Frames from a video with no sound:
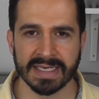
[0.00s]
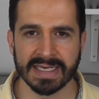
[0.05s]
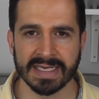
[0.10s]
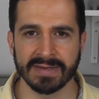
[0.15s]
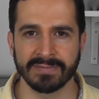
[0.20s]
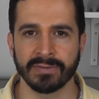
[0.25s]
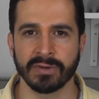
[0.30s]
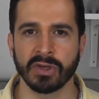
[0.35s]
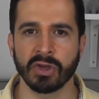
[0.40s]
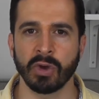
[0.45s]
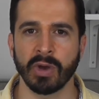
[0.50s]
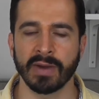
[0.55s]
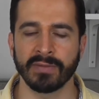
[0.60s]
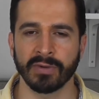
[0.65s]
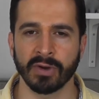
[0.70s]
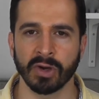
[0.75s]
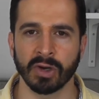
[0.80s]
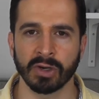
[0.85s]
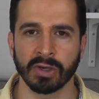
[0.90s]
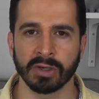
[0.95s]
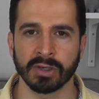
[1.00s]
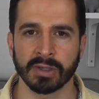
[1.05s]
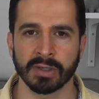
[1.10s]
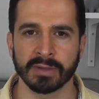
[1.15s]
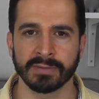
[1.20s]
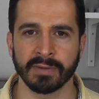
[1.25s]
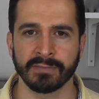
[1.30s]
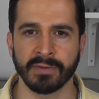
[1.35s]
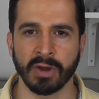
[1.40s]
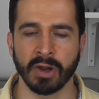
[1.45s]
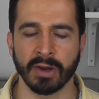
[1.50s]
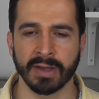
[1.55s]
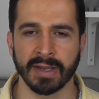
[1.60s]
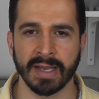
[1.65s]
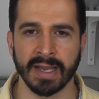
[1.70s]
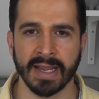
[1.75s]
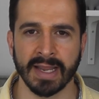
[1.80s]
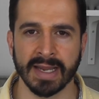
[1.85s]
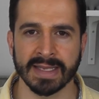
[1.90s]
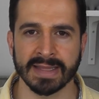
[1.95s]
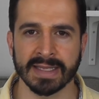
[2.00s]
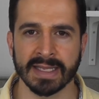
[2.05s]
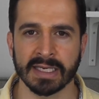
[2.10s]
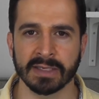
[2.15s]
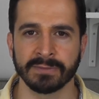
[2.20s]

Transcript: even though I've heard online that